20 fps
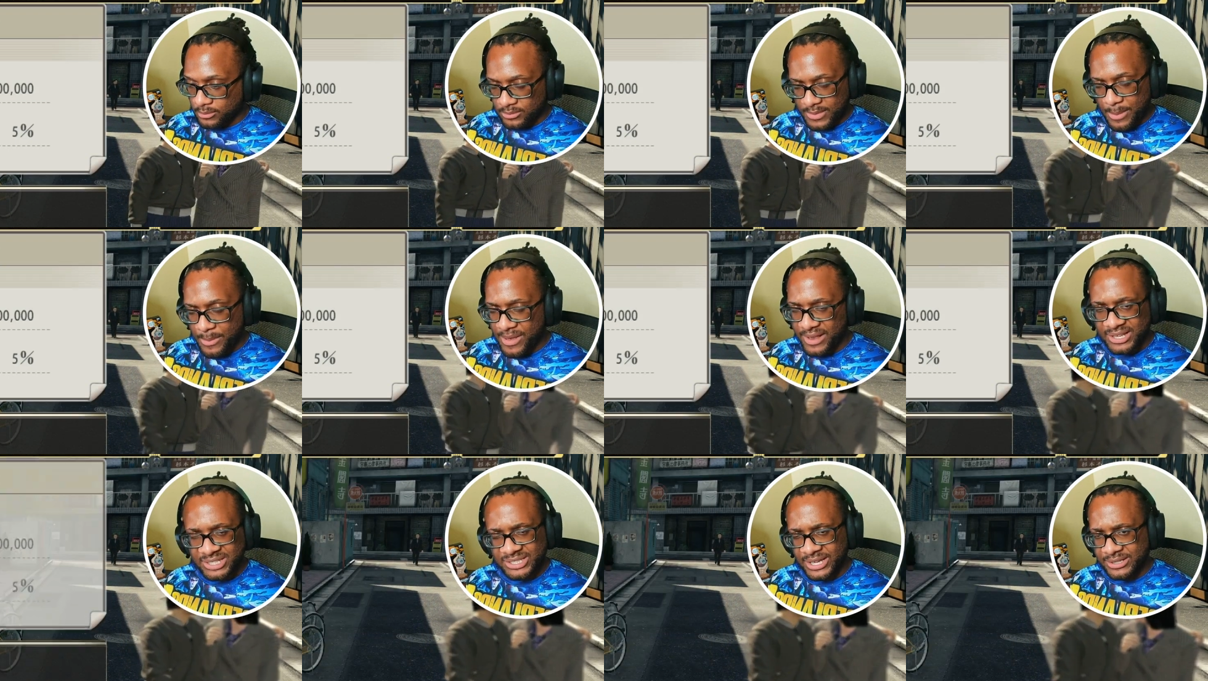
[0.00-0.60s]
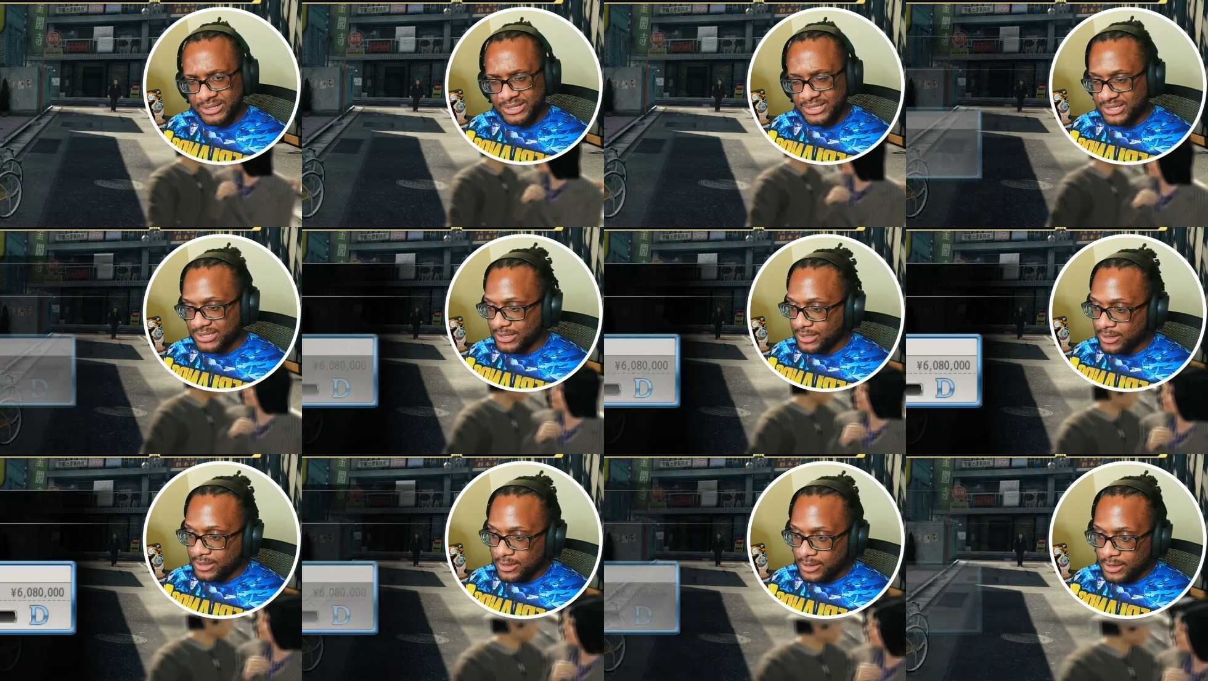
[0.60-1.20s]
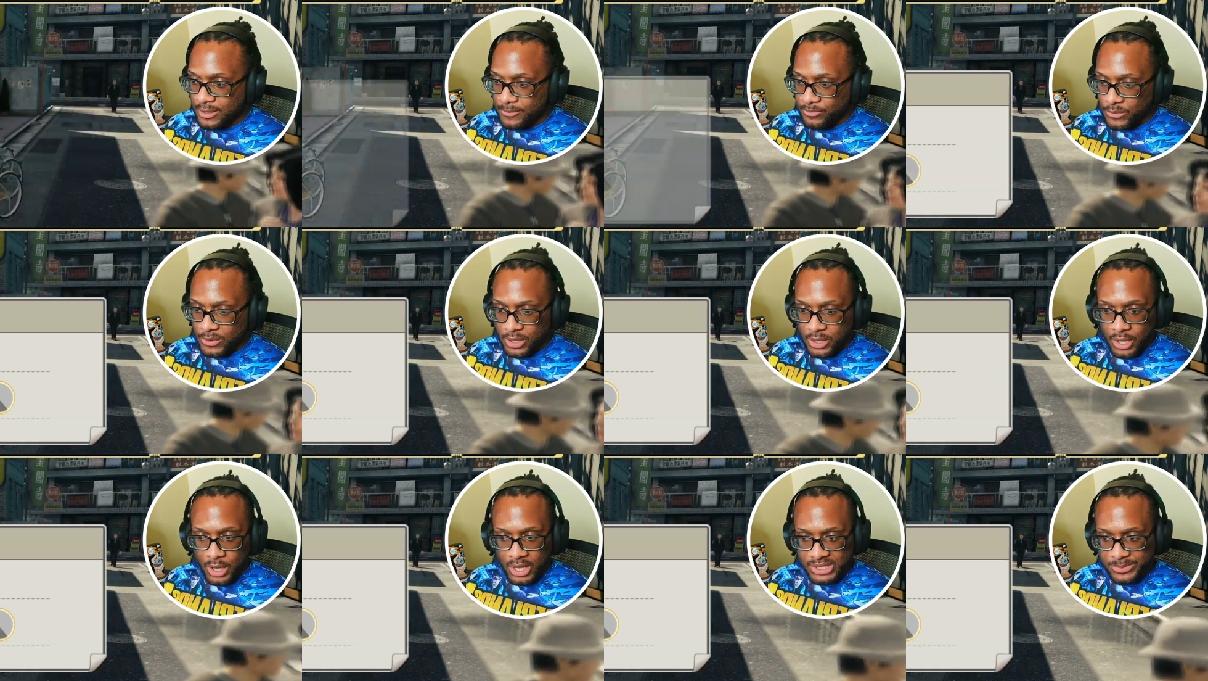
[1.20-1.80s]
That makes sense.
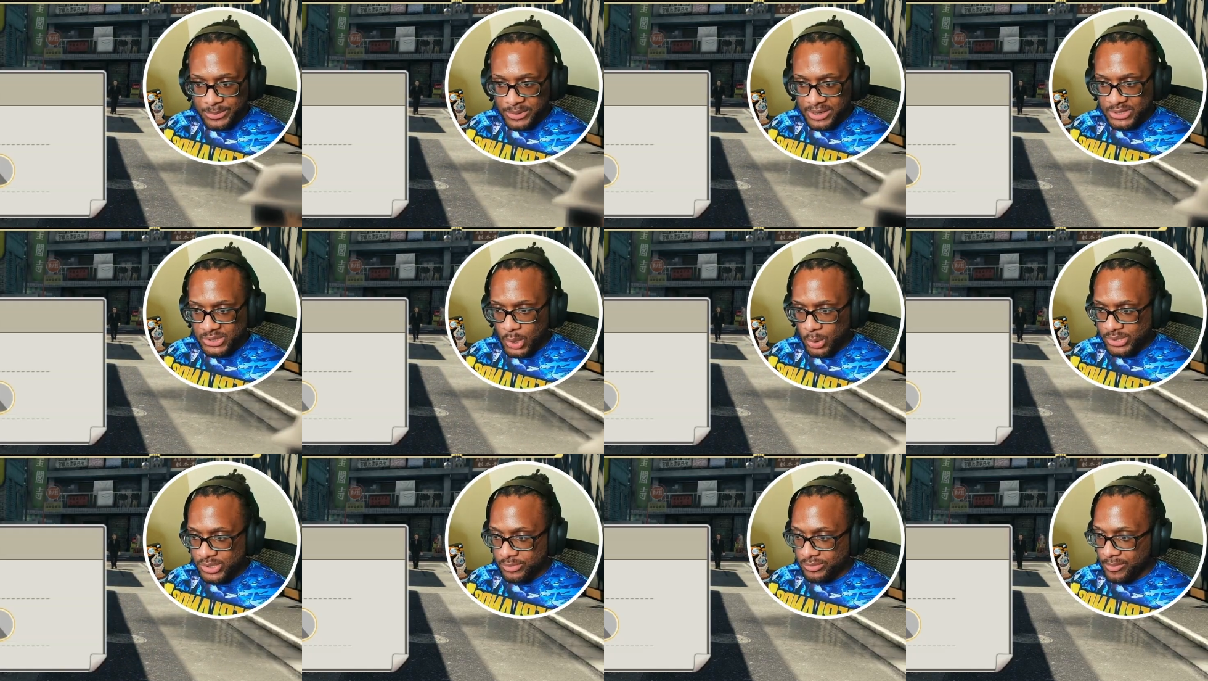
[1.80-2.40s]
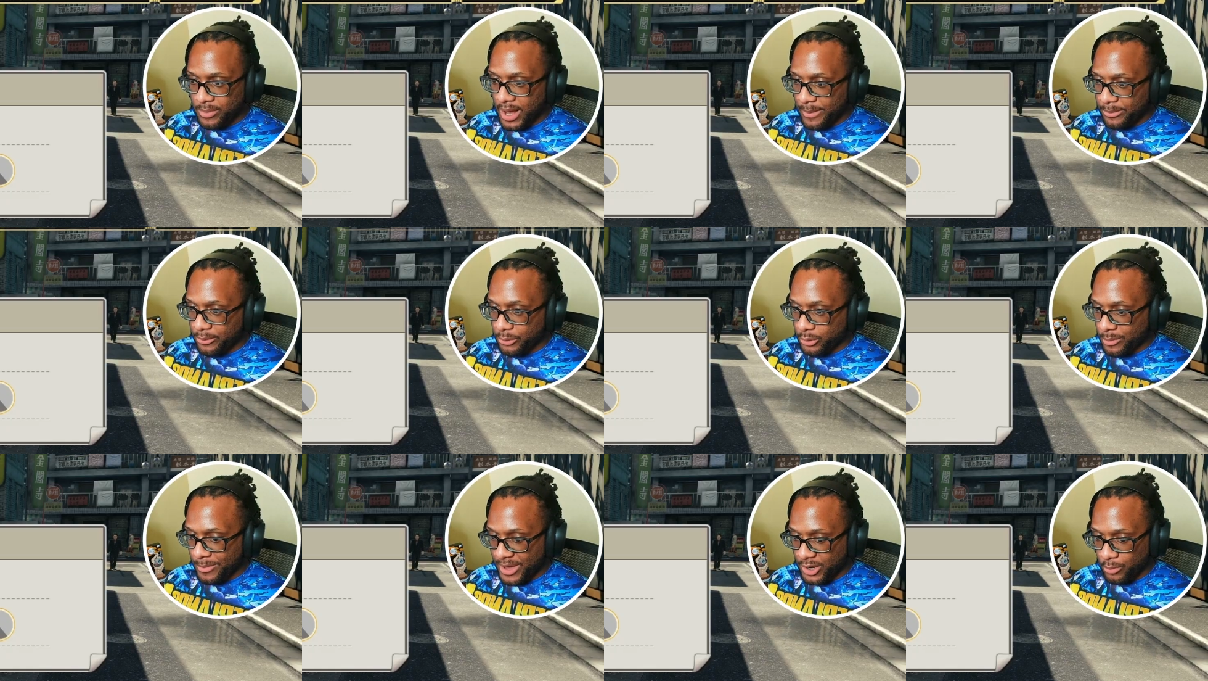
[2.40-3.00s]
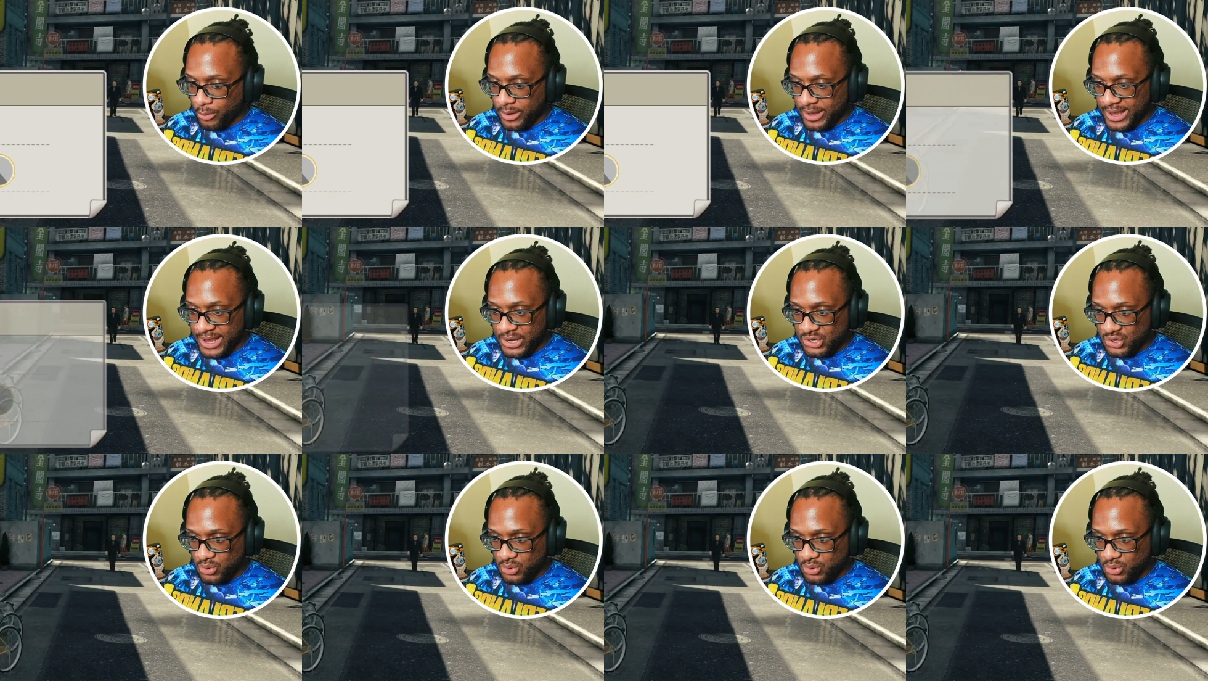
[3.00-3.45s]
Hot Spring is always going to be popular no matter what age